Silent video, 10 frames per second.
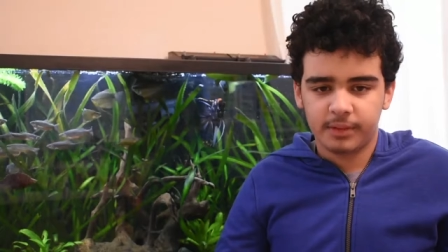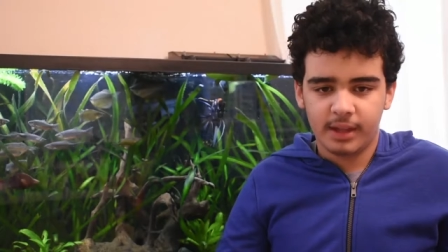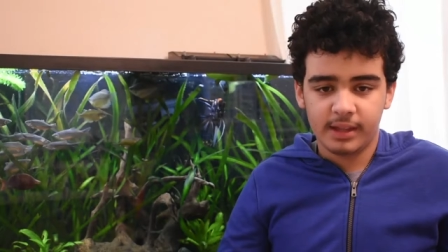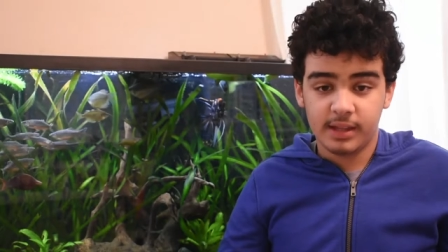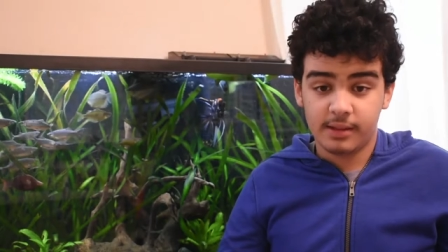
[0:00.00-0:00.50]

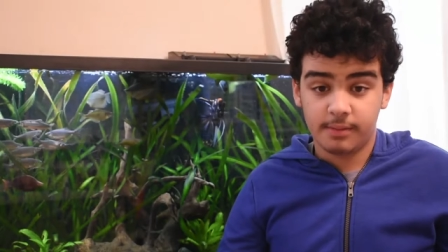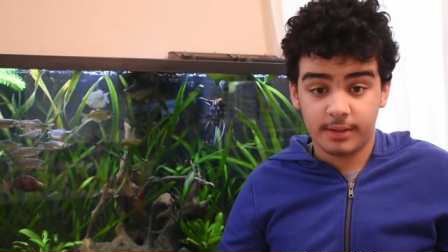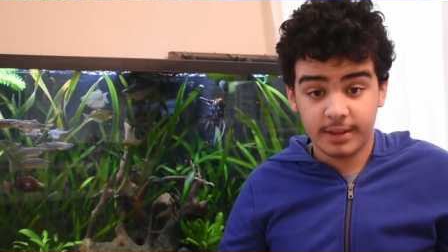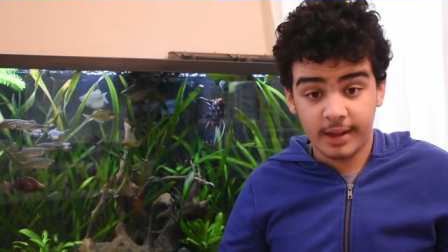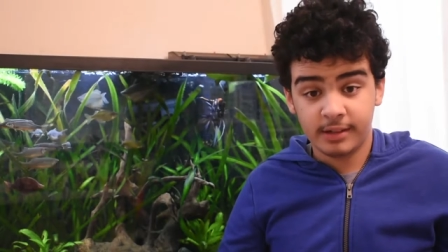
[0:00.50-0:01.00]
the, the
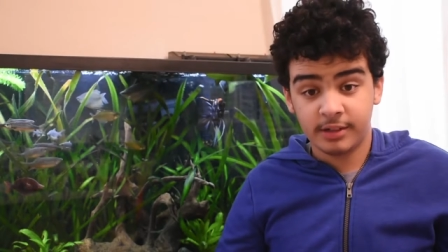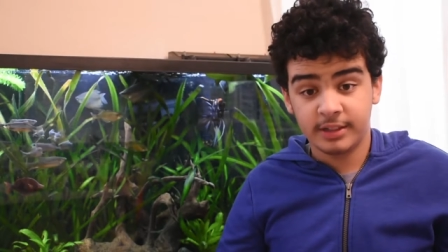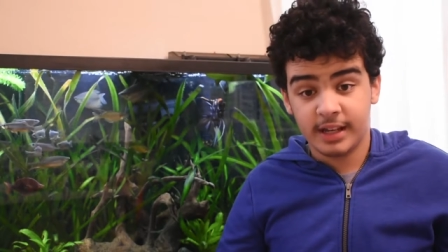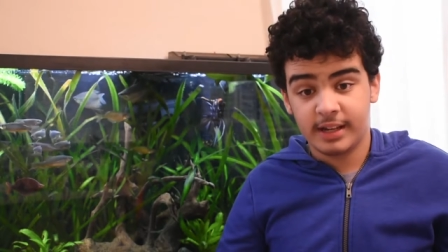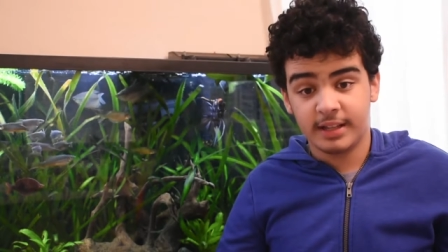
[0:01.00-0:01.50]
designers
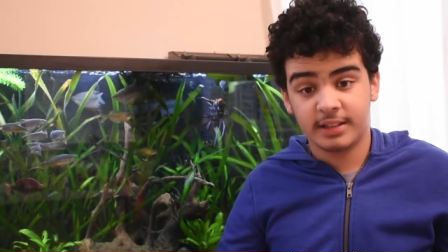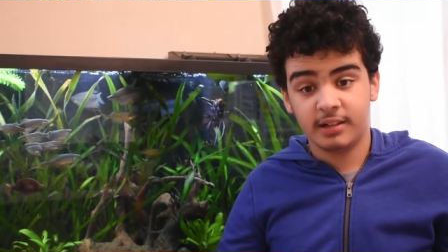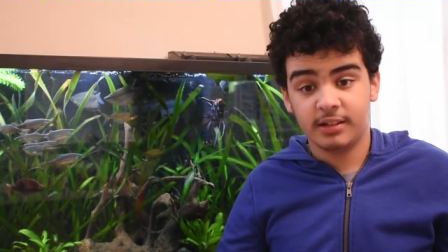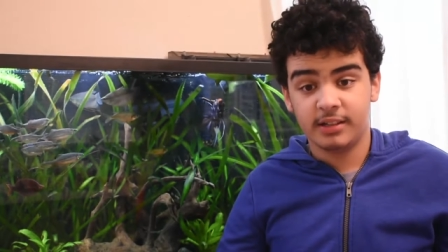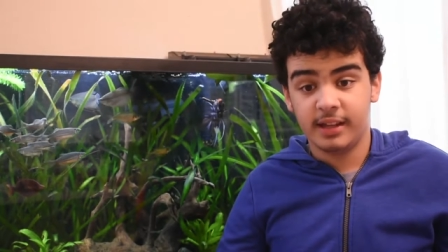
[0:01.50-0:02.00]
say they
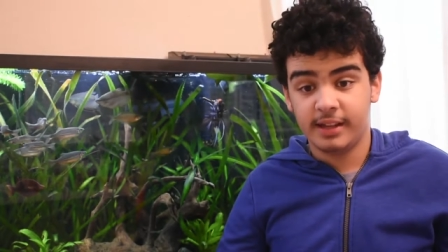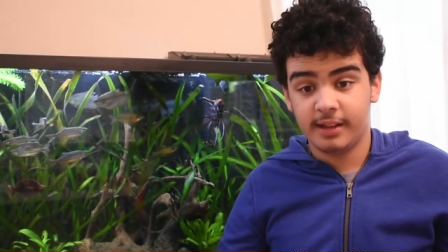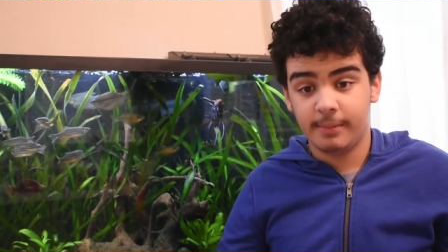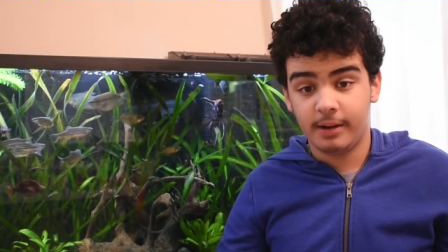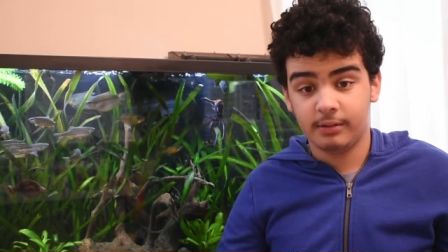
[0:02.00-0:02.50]
started
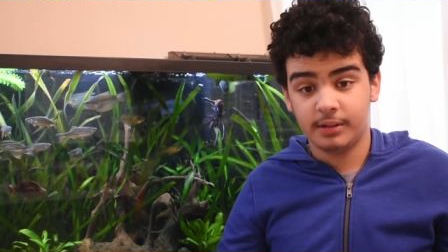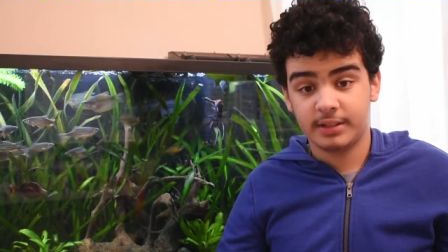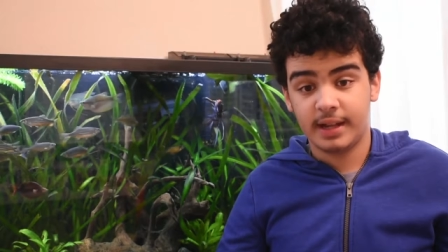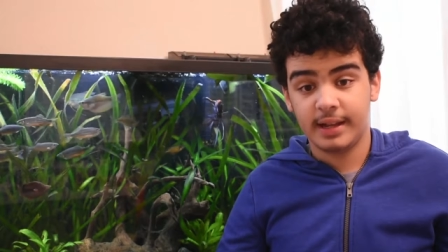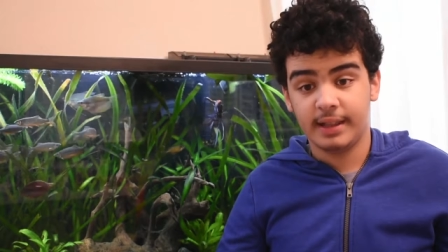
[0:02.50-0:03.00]
thinking about the
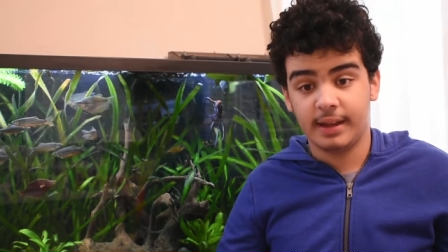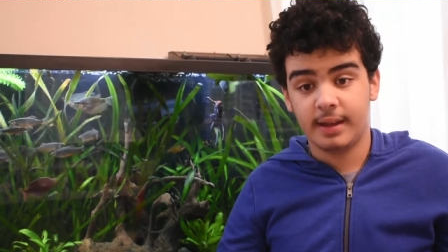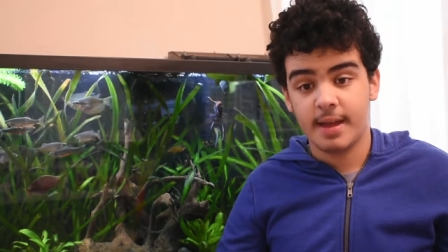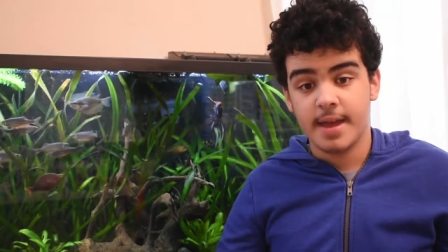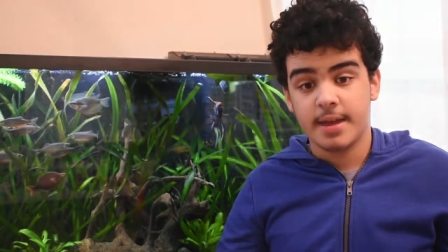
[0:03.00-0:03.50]
styling